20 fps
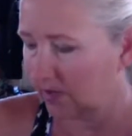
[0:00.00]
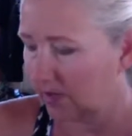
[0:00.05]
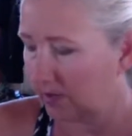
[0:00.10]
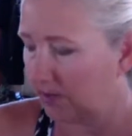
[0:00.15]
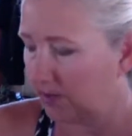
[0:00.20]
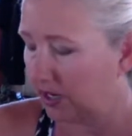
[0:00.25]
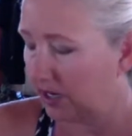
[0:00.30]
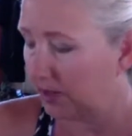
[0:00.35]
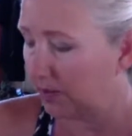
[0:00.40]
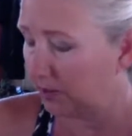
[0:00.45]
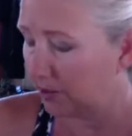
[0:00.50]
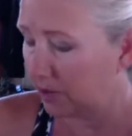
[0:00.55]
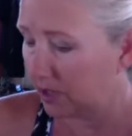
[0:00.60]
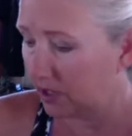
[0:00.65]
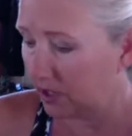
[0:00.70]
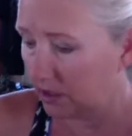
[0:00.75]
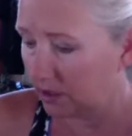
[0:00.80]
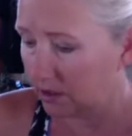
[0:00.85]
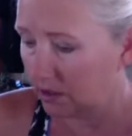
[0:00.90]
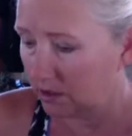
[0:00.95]
paper
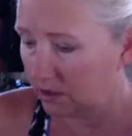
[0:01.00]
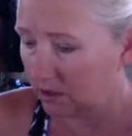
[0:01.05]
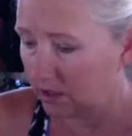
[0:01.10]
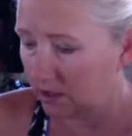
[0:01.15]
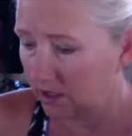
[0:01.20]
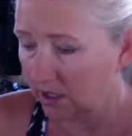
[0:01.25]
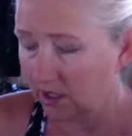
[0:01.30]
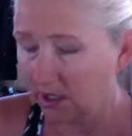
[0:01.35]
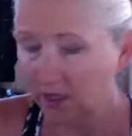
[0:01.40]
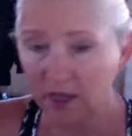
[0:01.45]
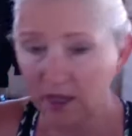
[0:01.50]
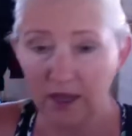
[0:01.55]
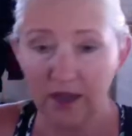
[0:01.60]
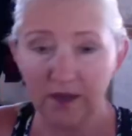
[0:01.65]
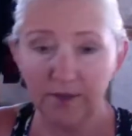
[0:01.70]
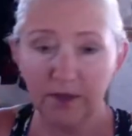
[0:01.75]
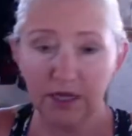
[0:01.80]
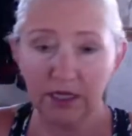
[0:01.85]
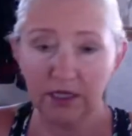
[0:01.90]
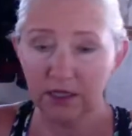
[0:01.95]
here. I have
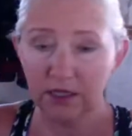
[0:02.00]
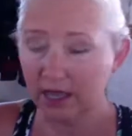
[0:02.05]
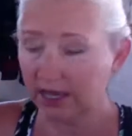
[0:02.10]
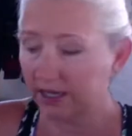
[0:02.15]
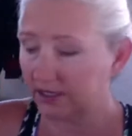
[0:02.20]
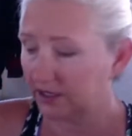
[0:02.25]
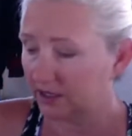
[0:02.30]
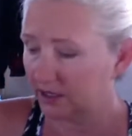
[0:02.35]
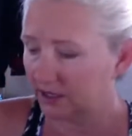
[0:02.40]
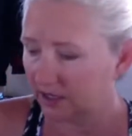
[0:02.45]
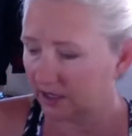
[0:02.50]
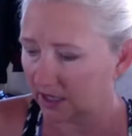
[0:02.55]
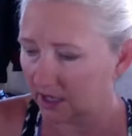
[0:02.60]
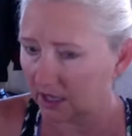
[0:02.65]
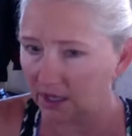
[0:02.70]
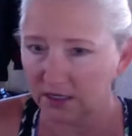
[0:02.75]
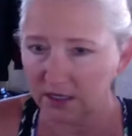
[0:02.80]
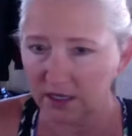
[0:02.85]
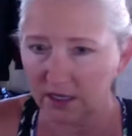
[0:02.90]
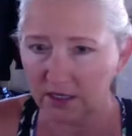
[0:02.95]
my glasses in
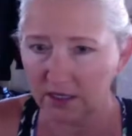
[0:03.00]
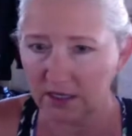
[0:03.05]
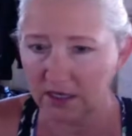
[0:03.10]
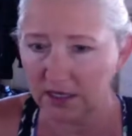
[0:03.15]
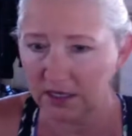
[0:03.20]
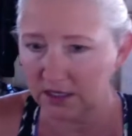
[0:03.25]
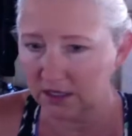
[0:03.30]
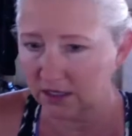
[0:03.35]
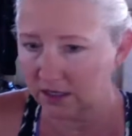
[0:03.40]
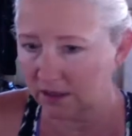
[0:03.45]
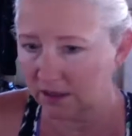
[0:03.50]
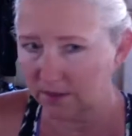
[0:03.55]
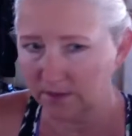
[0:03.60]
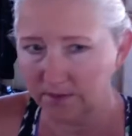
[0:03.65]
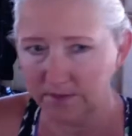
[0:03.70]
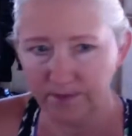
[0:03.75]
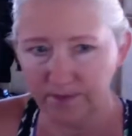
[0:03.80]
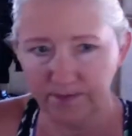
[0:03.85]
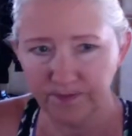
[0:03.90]
case I need them.